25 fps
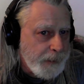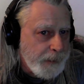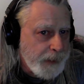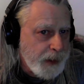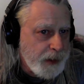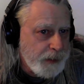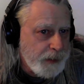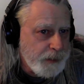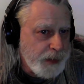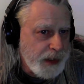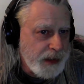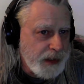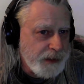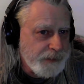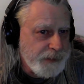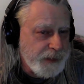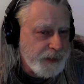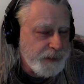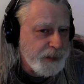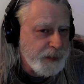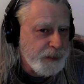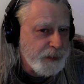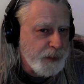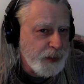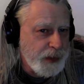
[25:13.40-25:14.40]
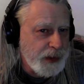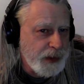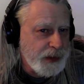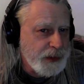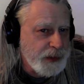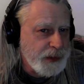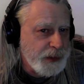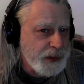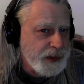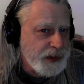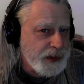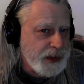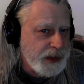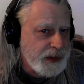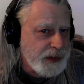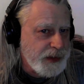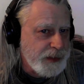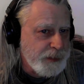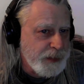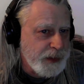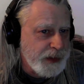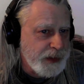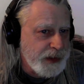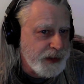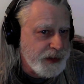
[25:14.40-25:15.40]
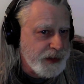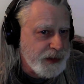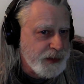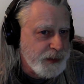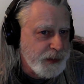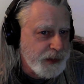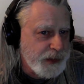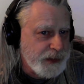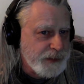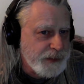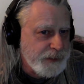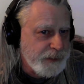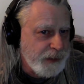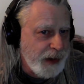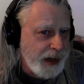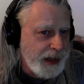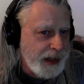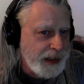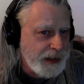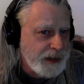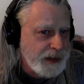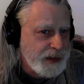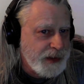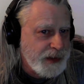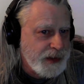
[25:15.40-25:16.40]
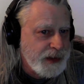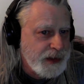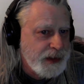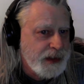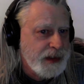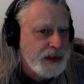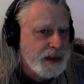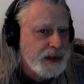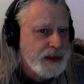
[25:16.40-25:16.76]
Could benefit from more than 260 billion in Swiss francs